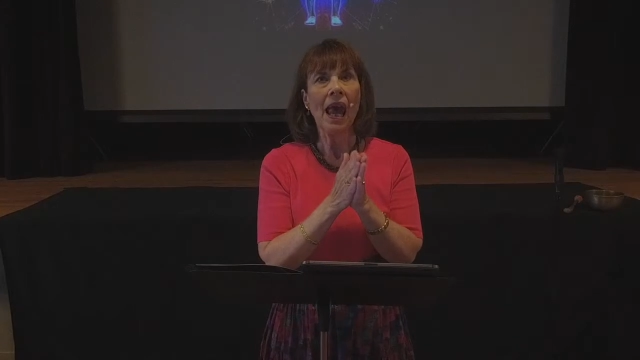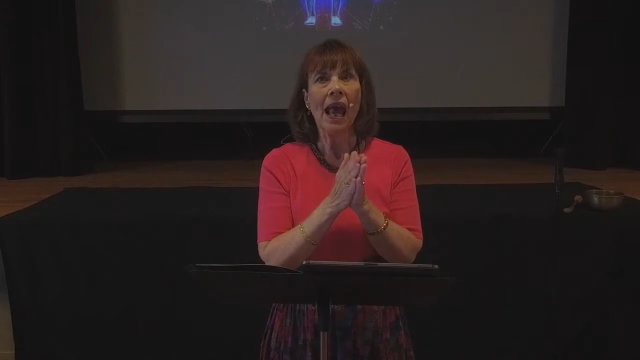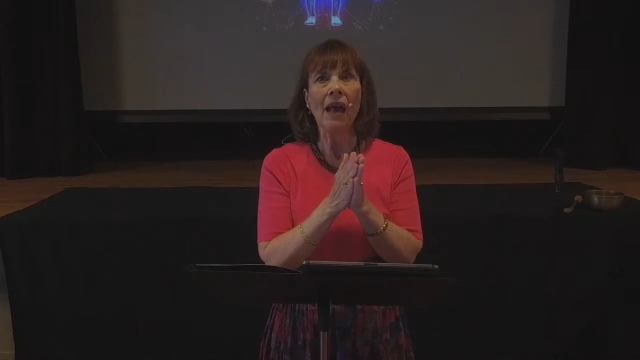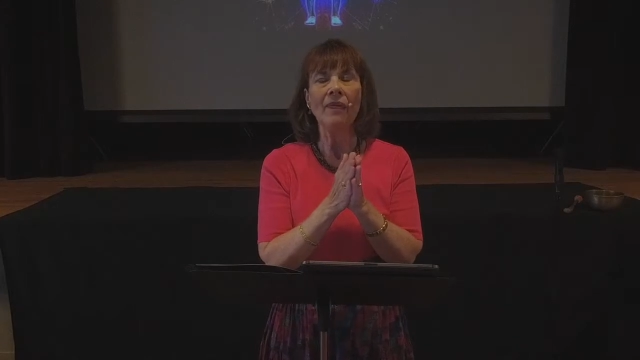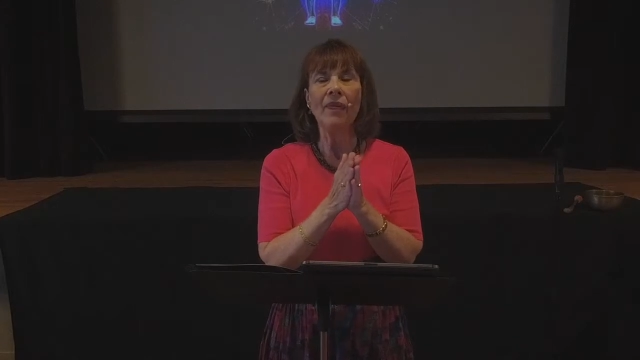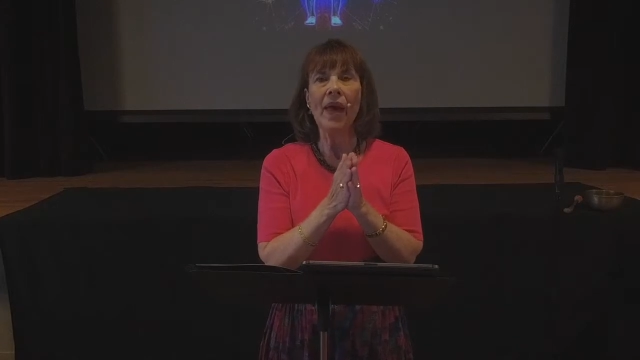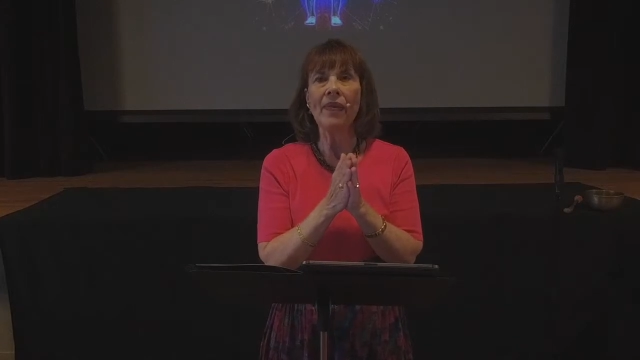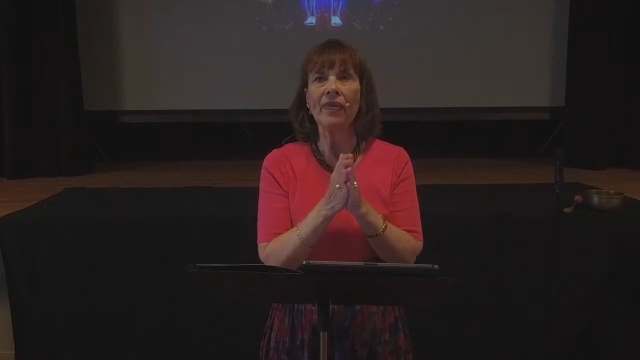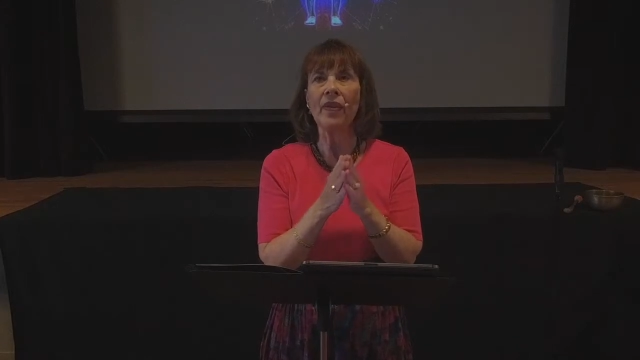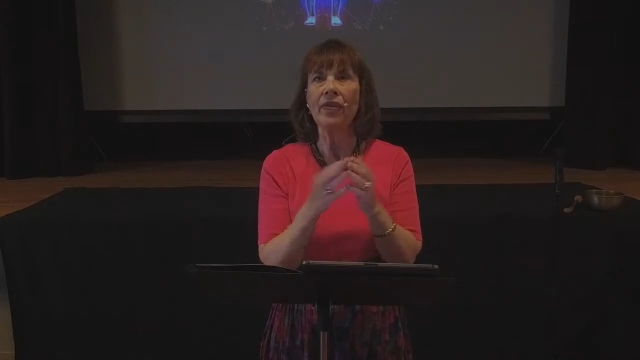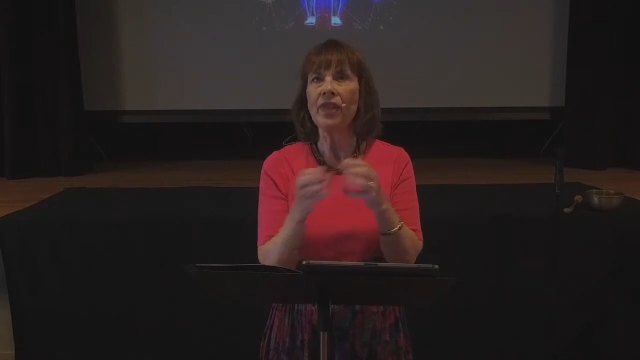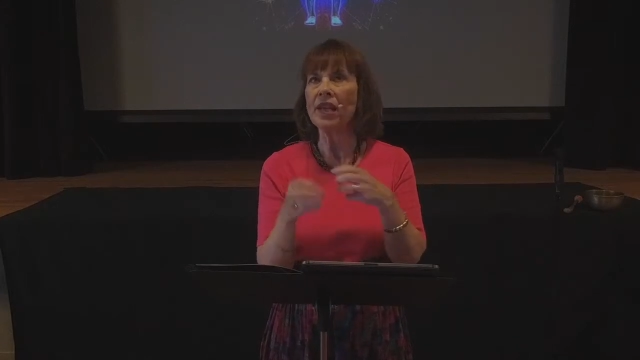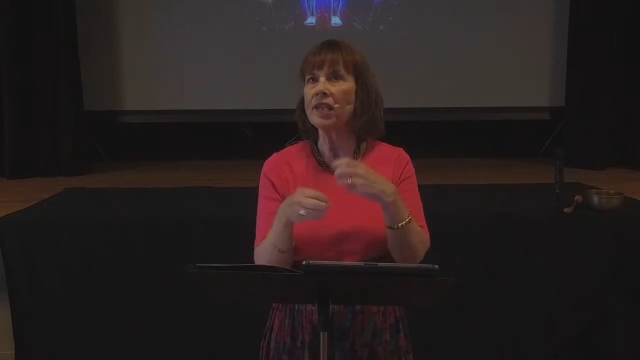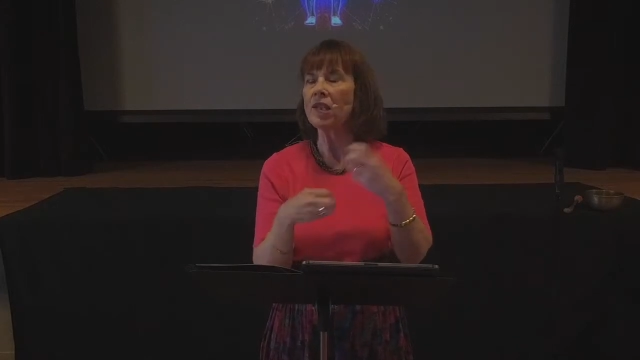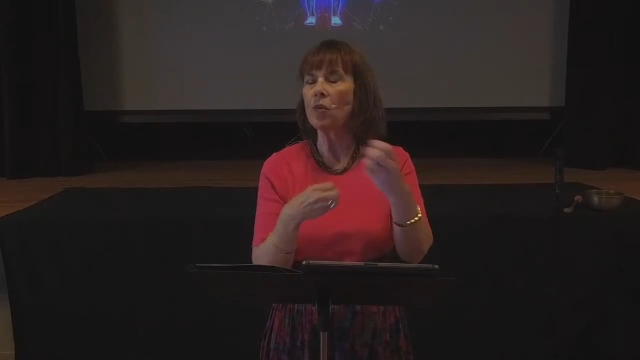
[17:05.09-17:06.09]
and that the
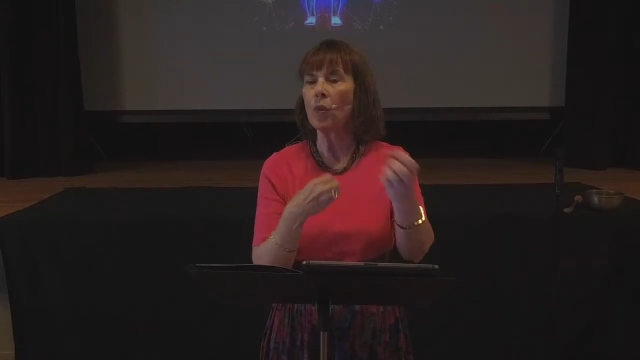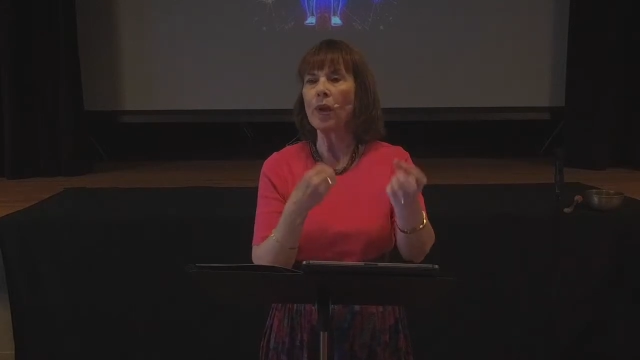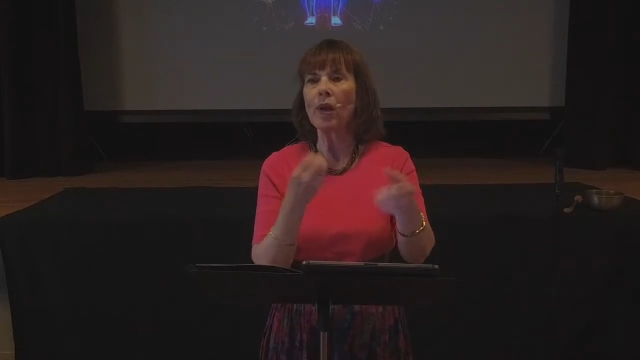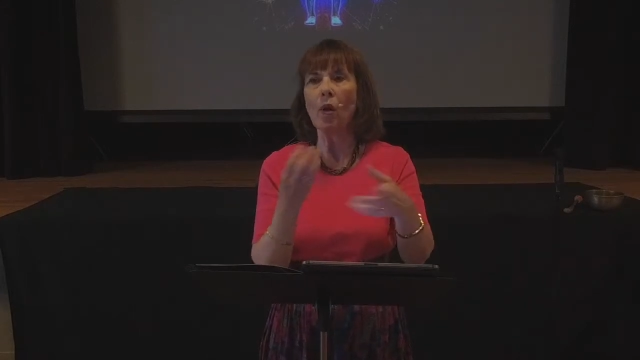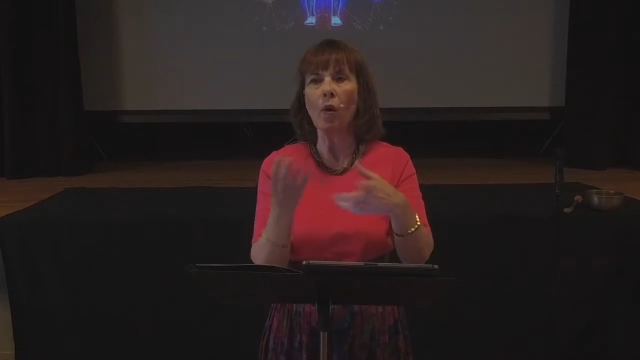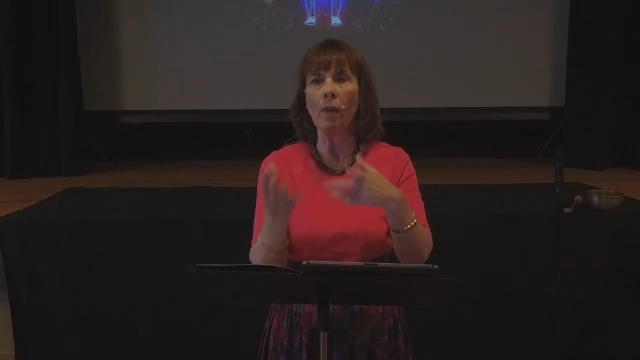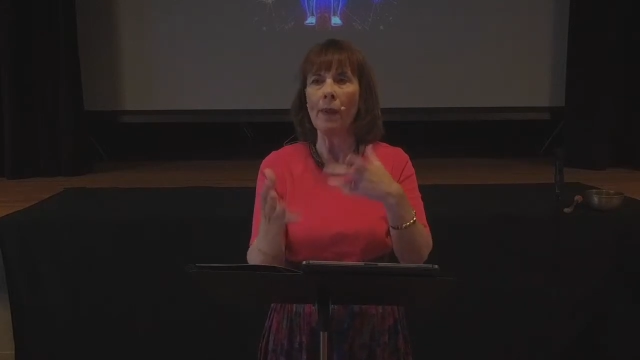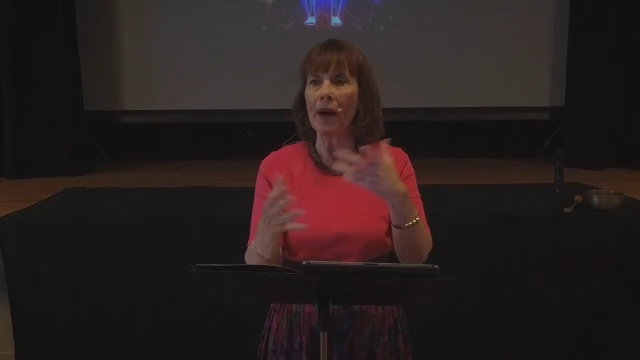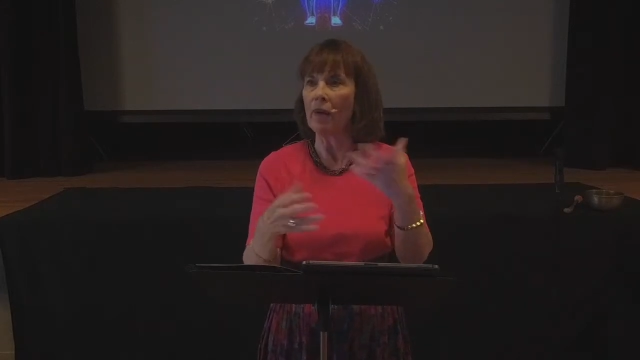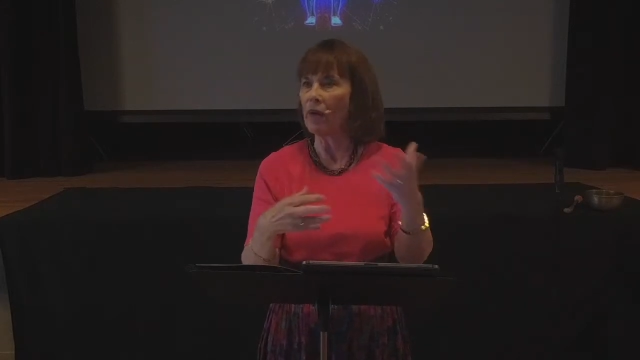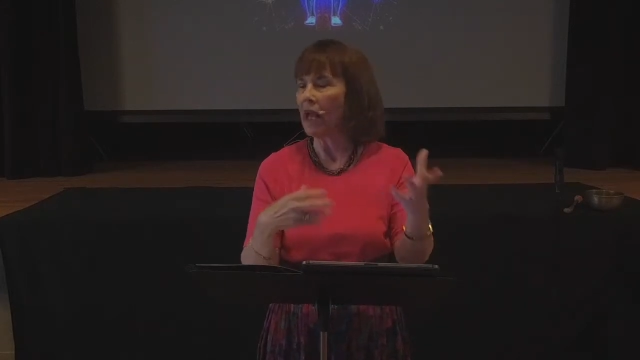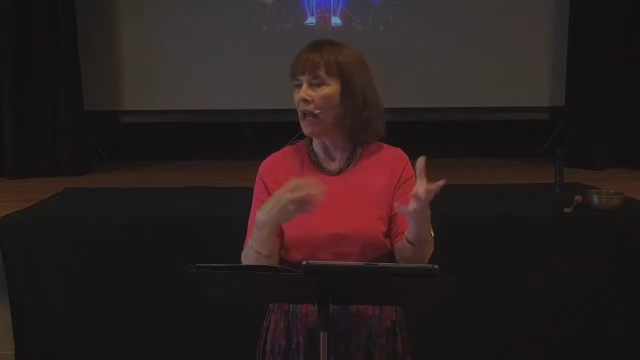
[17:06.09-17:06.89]
things that we go about